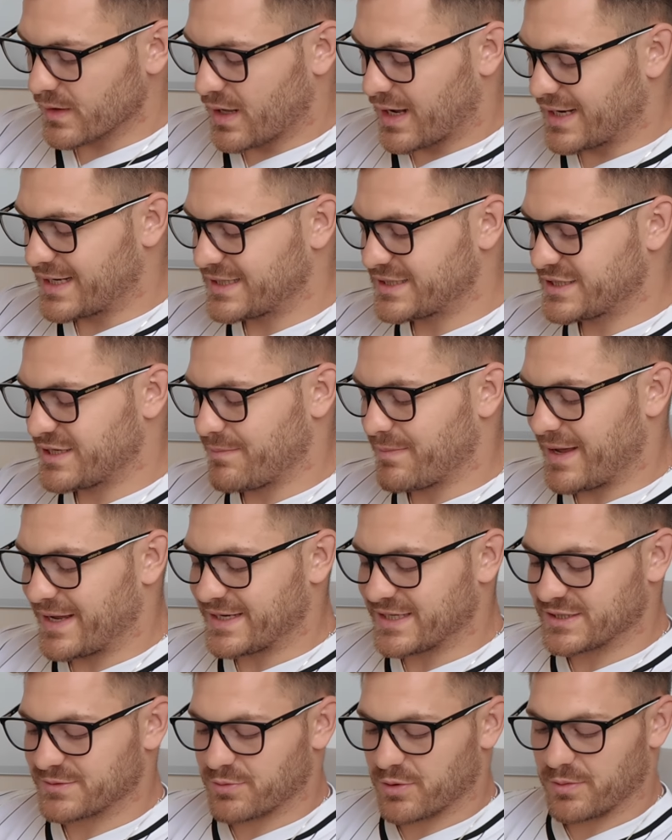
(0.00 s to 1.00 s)
I literally make
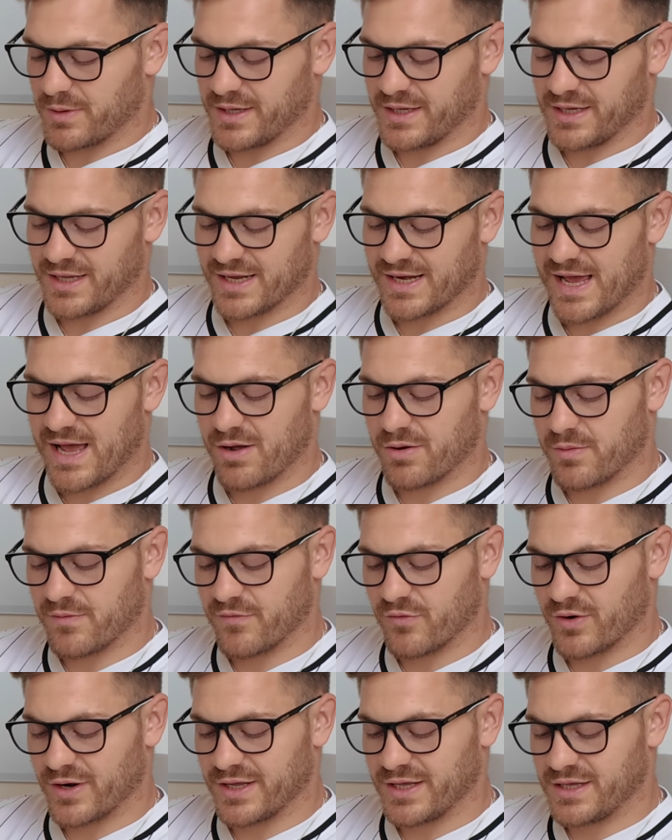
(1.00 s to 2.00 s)
this probably an hour
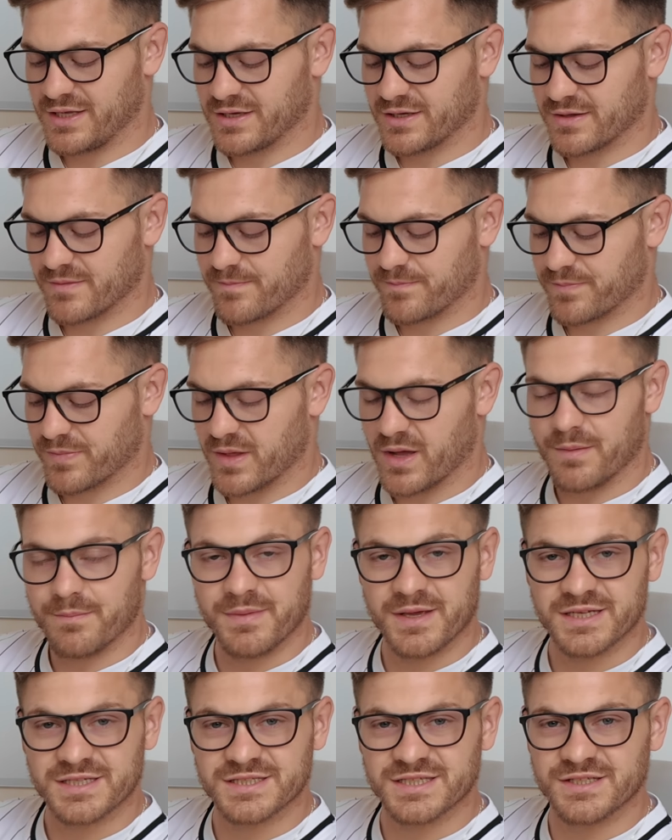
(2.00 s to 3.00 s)
before I eat it. I
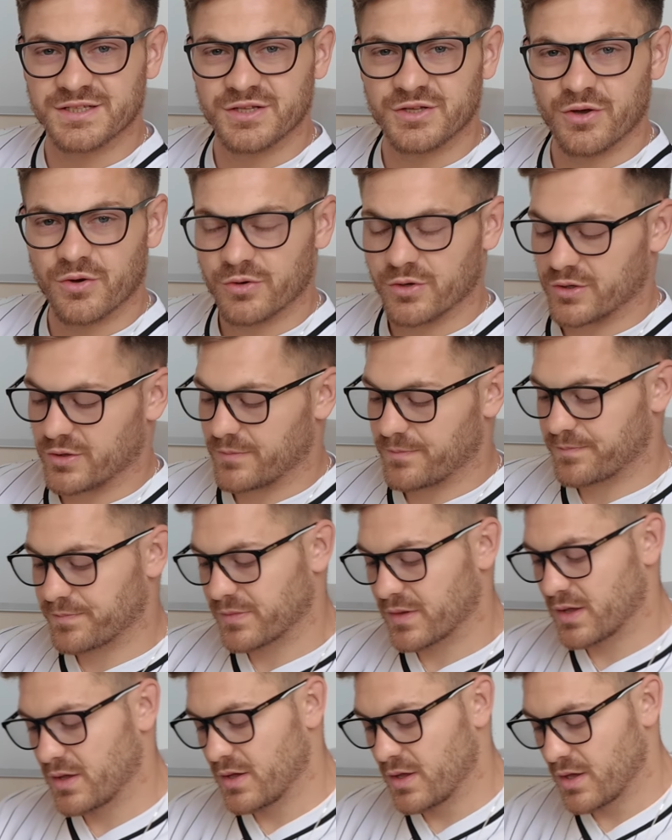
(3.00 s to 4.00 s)
mix in the yogurt
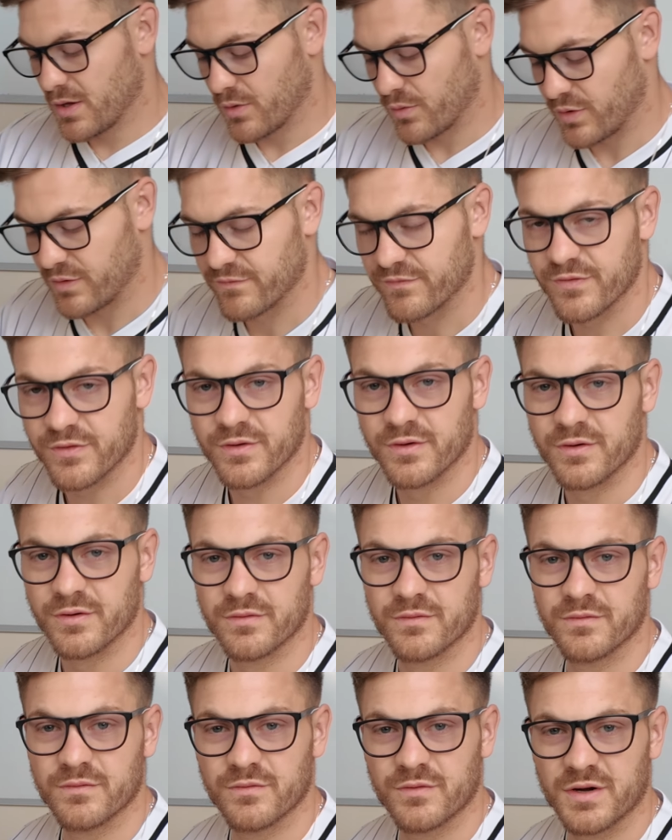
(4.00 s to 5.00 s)
with the
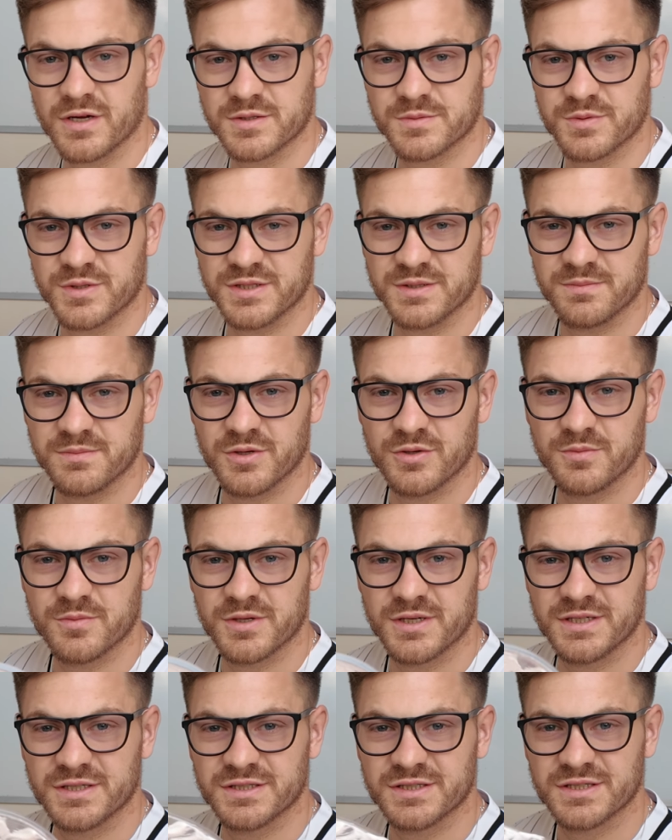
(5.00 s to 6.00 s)
raspberries and
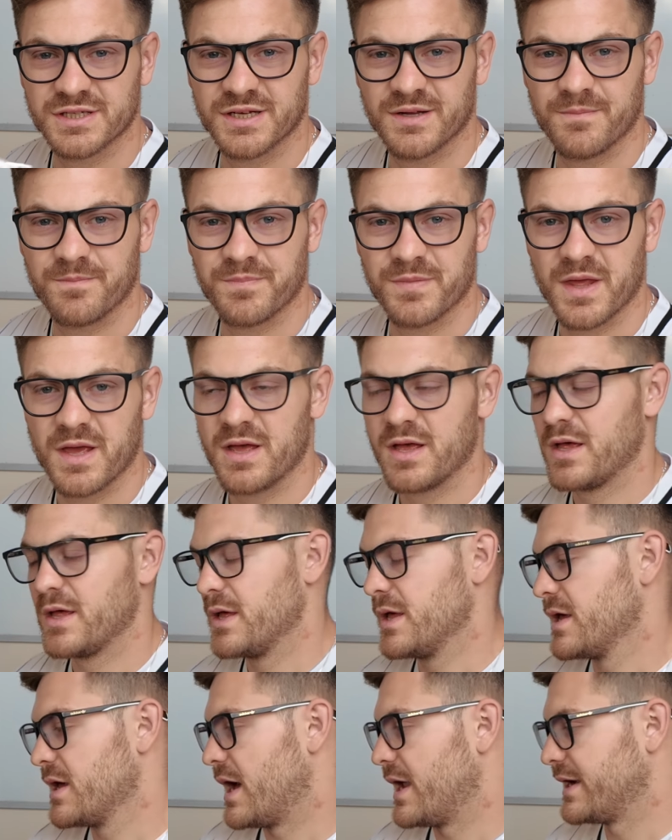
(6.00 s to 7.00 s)
blueberries,
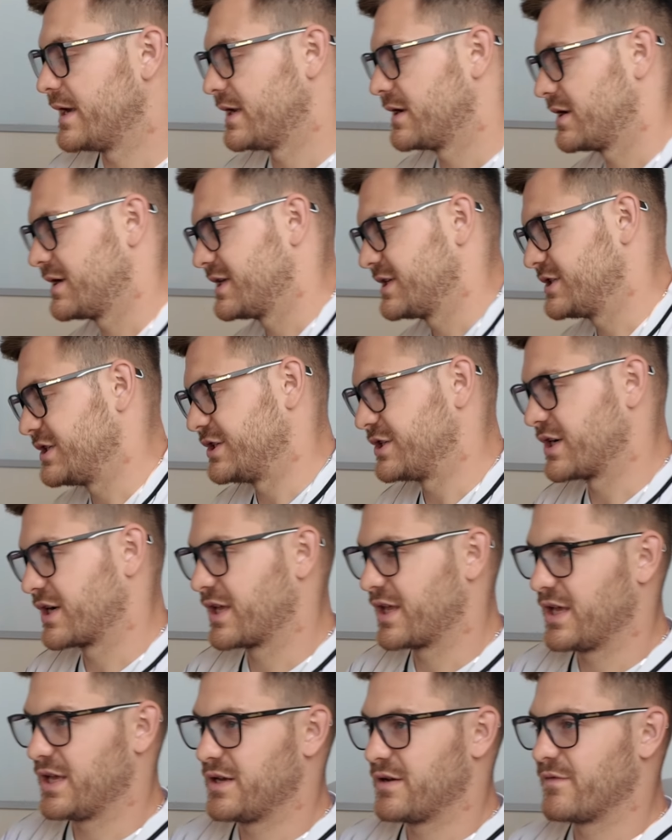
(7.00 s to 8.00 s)
and then I literally chuck
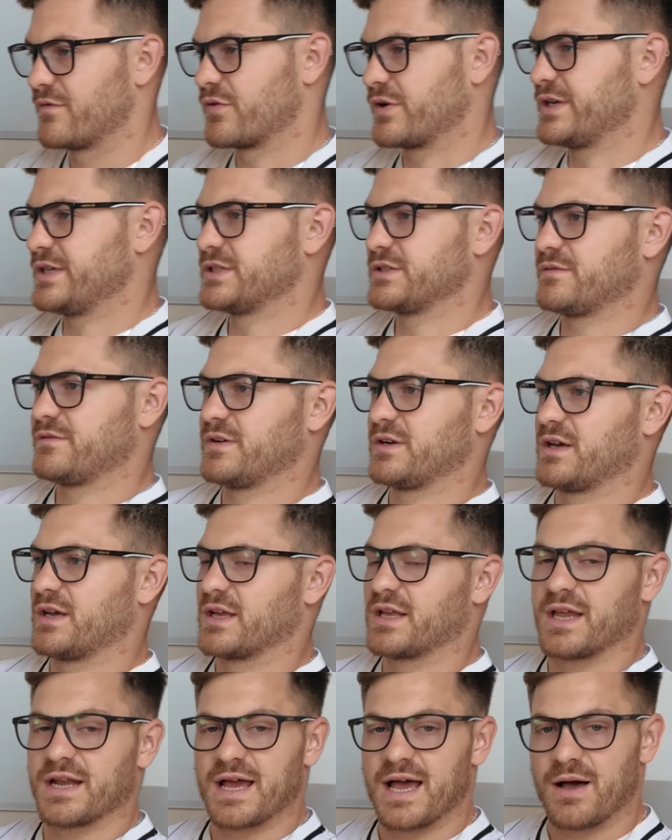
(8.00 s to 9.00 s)
it in the freezer for
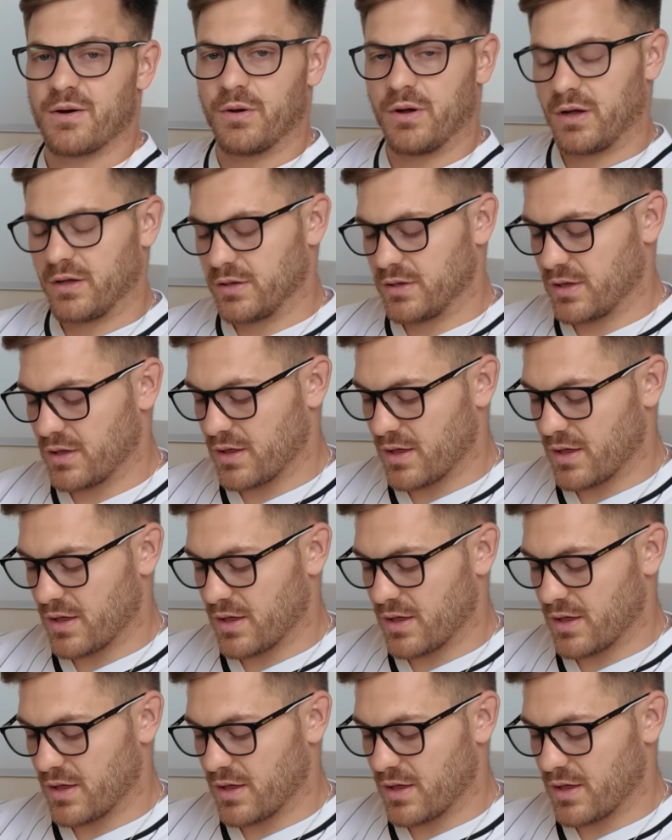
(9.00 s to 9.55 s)
like an hour,